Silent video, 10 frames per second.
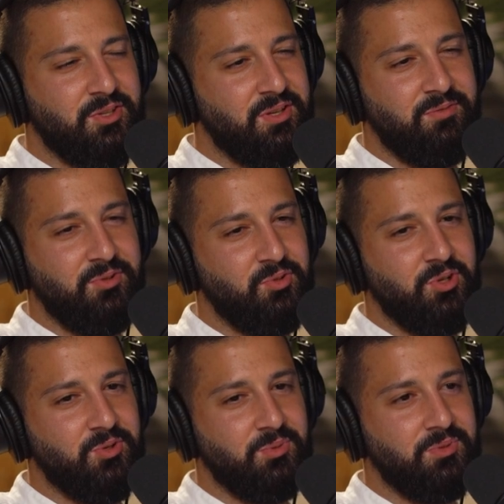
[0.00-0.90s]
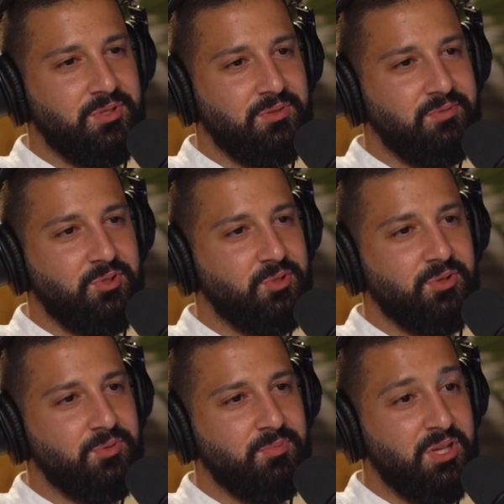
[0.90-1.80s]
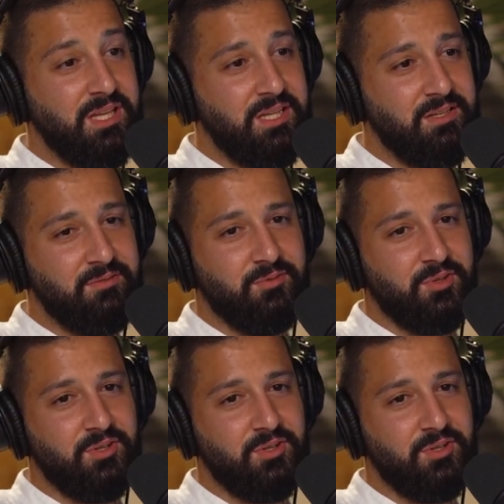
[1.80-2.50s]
So if you don't believe,